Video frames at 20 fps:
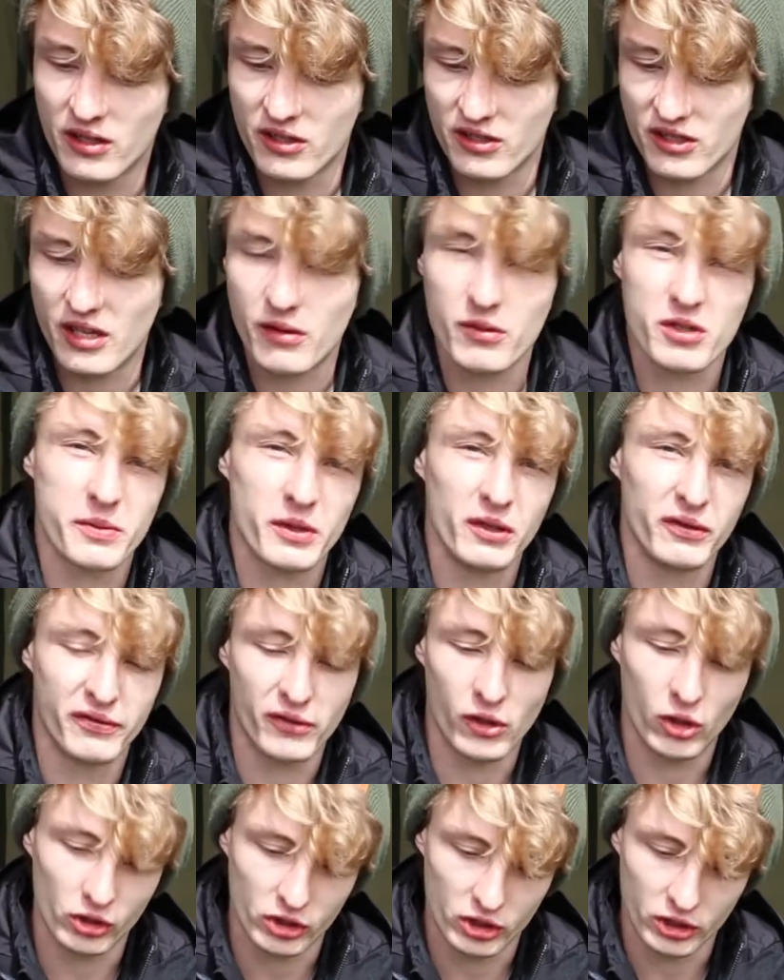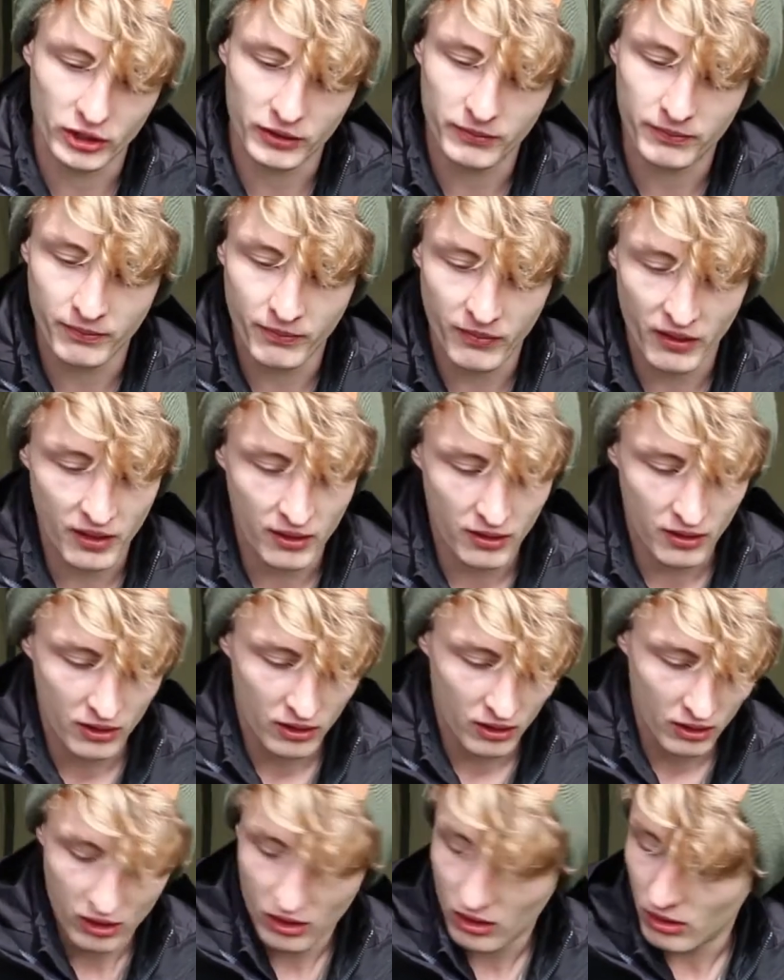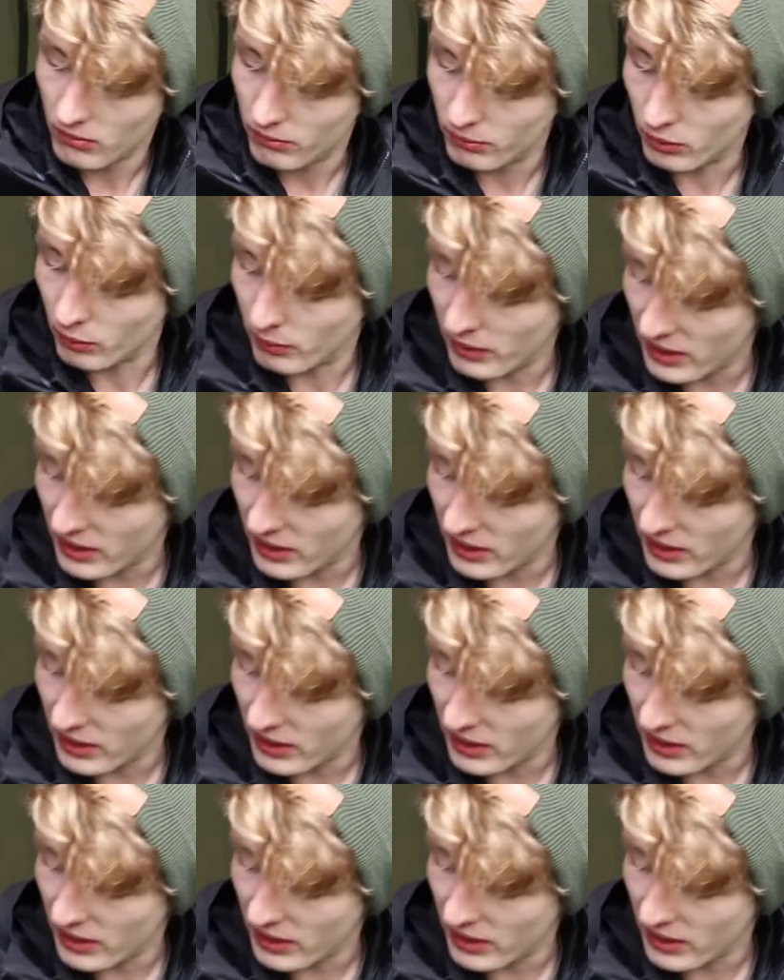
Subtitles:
so that was a bit unfortunate. But